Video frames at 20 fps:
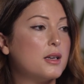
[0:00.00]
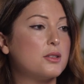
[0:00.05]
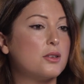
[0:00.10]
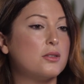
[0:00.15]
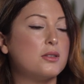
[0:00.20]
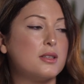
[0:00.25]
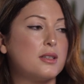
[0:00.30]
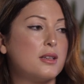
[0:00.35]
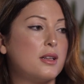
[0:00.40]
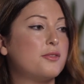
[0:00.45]

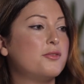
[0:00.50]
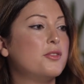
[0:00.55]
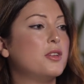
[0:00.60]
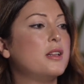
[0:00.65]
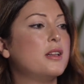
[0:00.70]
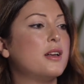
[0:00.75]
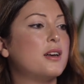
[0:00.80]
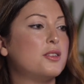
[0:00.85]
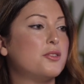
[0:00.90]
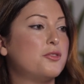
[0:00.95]
So there's
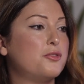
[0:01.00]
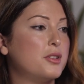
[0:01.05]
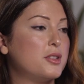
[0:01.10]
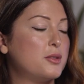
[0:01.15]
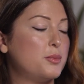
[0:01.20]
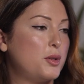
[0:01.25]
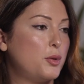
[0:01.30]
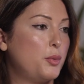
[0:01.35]
definitely a difference